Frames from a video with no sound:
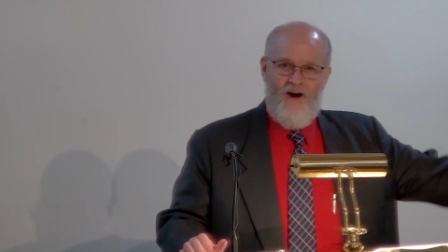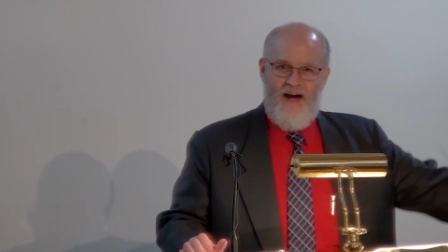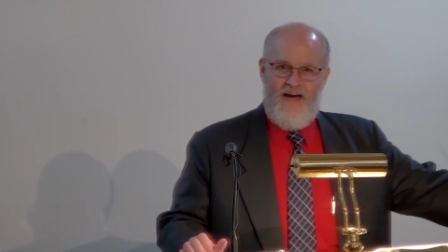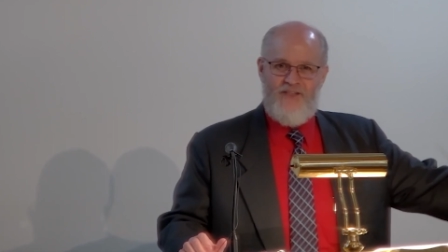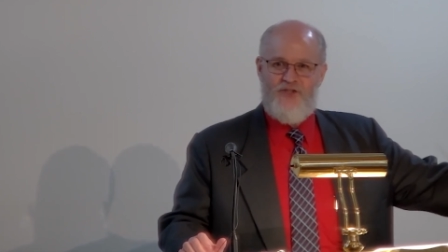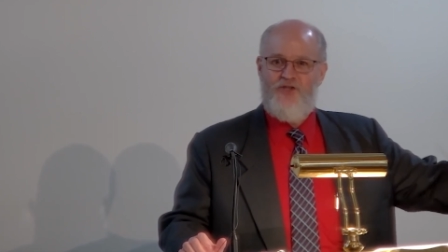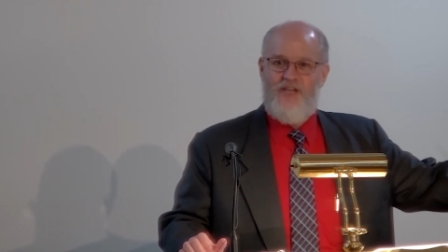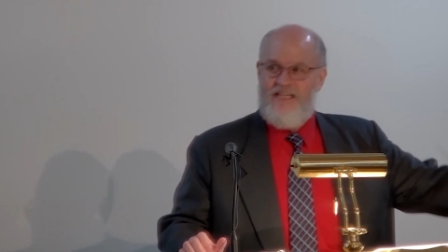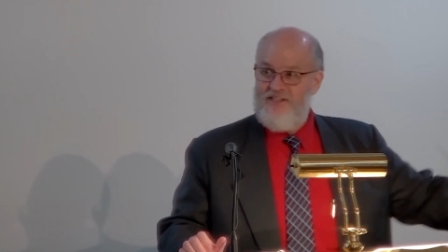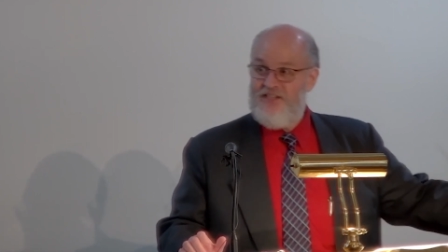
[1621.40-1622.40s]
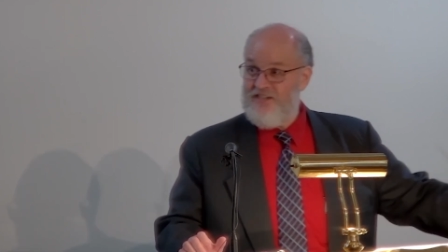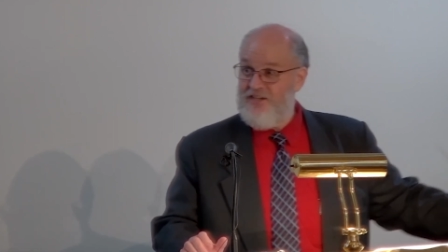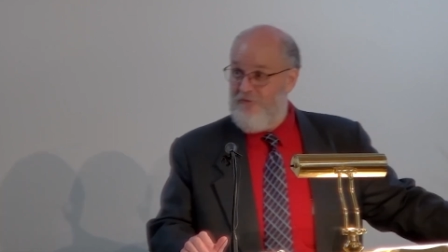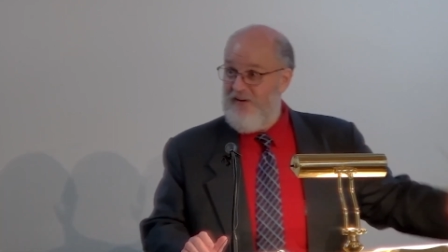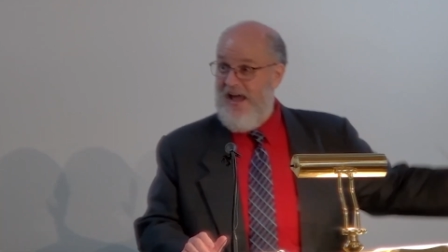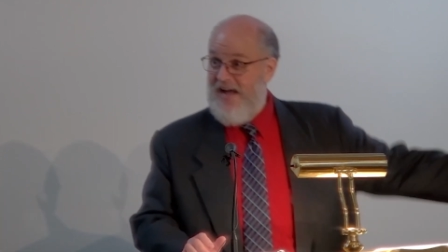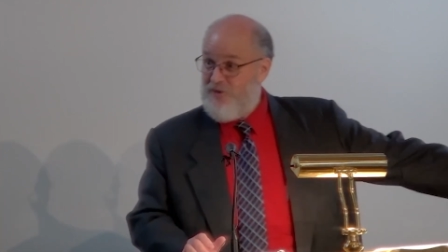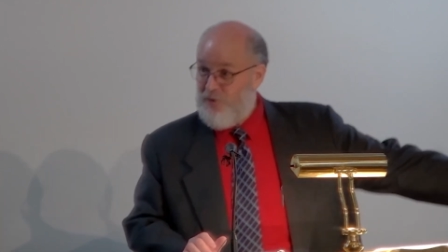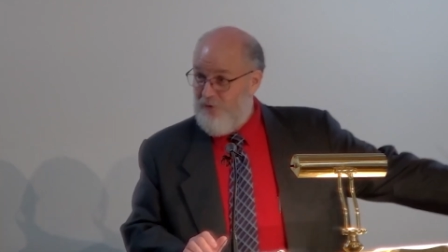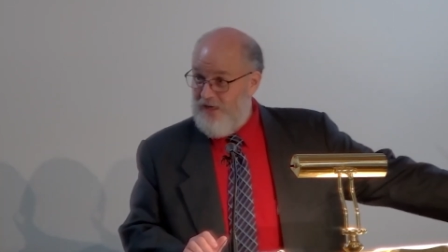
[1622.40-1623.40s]
Christ, Jesus of
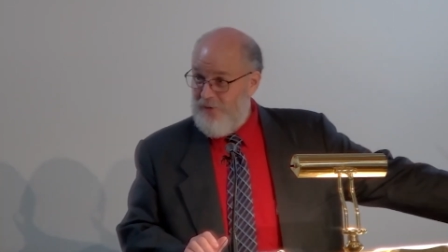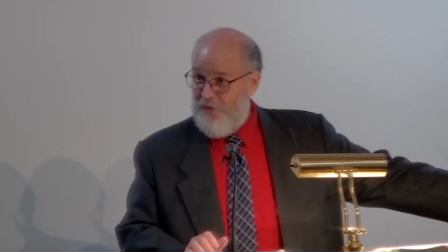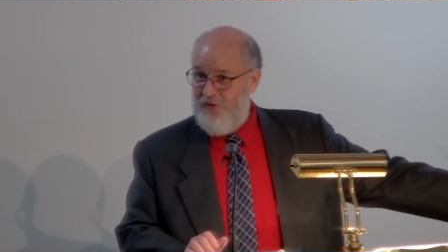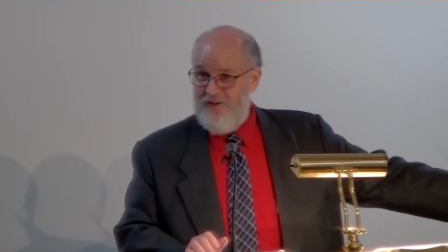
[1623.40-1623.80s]
Nazareth?